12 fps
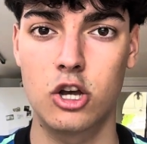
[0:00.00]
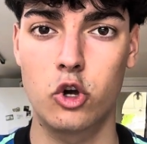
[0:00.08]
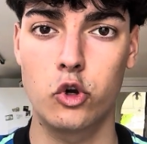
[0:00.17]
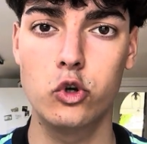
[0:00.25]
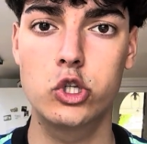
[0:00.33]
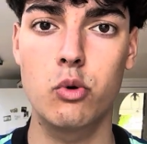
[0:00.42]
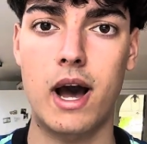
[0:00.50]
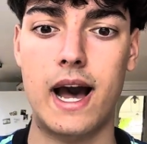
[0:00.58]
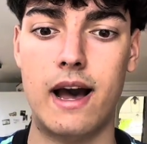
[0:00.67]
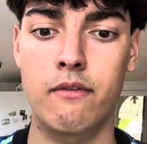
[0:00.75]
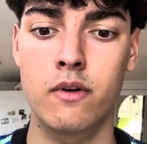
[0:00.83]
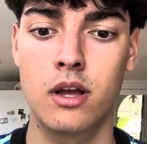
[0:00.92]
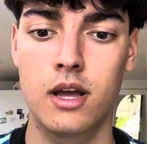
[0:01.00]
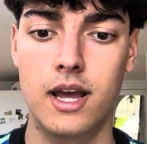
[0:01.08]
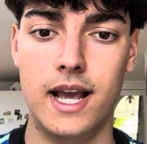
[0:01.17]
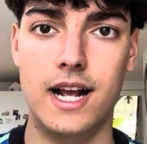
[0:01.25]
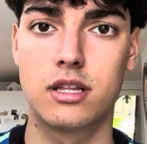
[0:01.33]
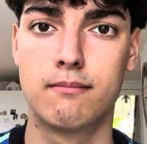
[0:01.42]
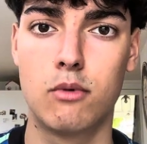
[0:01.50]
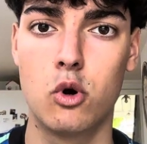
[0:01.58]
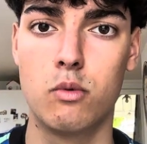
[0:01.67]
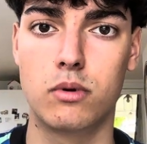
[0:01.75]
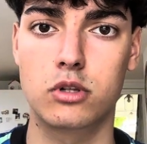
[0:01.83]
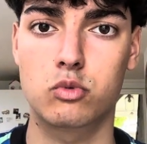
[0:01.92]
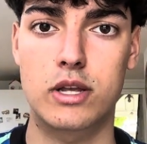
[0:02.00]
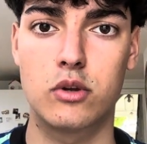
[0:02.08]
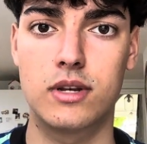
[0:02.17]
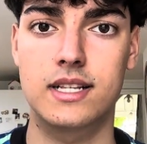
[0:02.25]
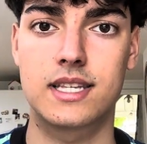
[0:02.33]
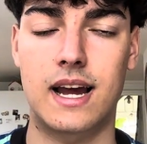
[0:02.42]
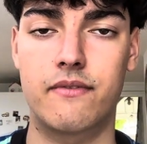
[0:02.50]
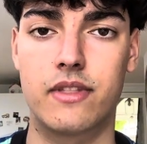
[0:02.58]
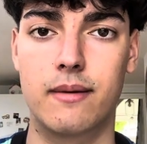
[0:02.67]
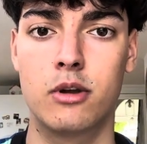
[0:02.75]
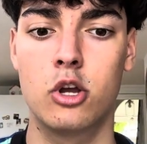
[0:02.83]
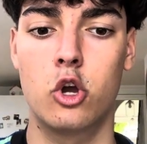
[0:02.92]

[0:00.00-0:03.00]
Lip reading: Who do you have in the moment when you need to have them?